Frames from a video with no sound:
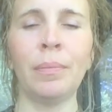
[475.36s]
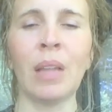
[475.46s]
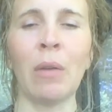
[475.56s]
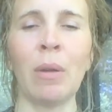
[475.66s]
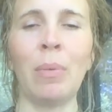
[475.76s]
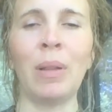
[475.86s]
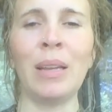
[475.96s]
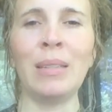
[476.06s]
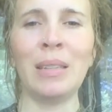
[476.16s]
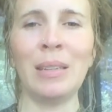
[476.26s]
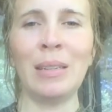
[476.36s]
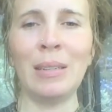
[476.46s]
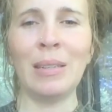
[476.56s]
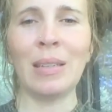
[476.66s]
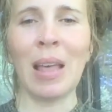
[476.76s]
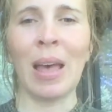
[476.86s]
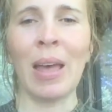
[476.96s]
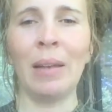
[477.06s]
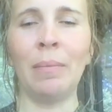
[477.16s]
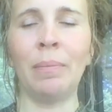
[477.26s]
that replaces
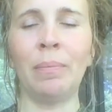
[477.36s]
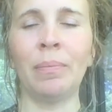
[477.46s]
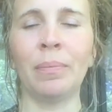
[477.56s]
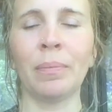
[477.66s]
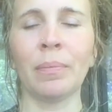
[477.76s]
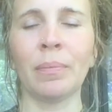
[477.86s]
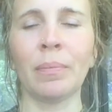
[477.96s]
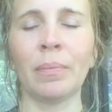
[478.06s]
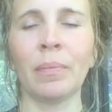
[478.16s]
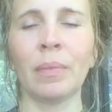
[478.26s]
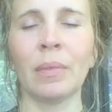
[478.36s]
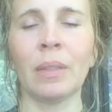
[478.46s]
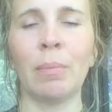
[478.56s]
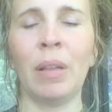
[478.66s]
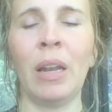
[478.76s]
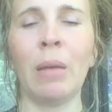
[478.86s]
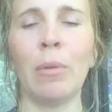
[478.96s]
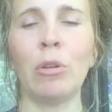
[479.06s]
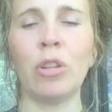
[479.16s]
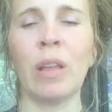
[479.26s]
that depleting
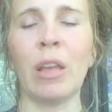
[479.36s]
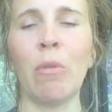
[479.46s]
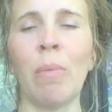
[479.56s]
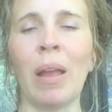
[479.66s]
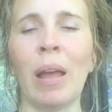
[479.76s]
emotion that you might